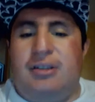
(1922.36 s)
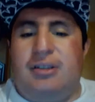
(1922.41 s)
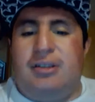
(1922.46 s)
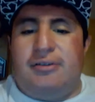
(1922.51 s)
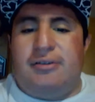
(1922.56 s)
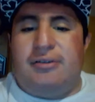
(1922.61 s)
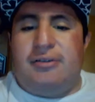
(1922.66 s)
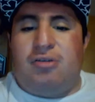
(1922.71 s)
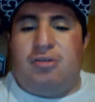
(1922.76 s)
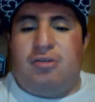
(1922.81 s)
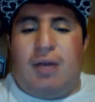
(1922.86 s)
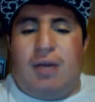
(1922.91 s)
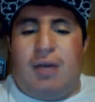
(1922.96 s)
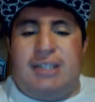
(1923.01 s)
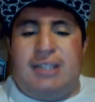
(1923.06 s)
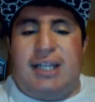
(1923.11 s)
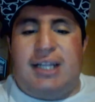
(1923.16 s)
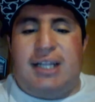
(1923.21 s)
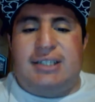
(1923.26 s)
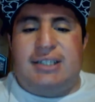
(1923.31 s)
The White
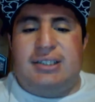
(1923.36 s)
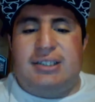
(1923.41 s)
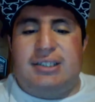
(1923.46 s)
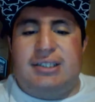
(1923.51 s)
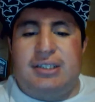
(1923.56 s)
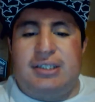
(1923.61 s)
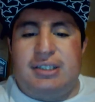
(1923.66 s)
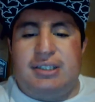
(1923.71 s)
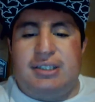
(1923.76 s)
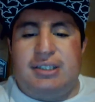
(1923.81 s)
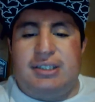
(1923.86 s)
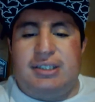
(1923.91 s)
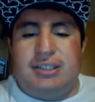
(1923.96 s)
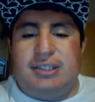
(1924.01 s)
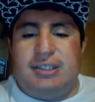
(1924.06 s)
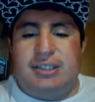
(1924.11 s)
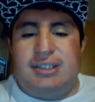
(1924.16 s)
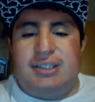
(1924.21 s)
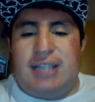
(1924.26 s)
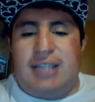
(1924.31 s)
Sox
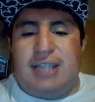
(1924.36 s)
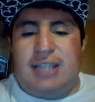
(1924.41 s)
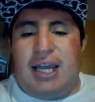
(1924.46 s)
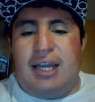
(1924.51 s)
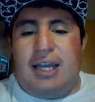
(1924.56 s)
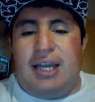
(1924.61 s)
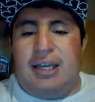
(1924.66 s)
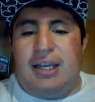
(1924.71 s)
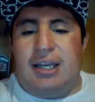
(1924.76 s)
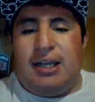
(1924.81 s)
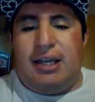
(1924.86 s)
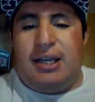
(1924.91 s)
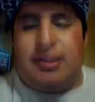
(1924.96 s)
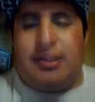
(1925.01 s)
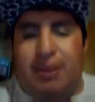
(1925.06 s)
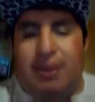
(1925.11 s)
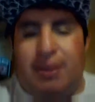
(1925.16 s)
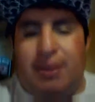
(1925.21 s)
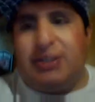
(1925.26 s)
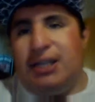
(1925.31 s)
stay in the
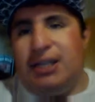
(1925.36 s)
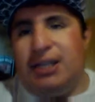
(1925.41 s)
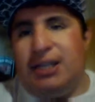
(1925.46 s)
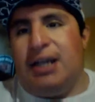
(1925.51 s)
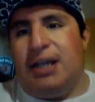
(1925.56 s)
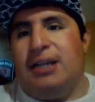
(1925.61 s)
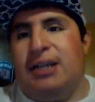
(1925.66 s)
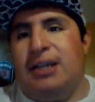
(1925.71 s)
Bears state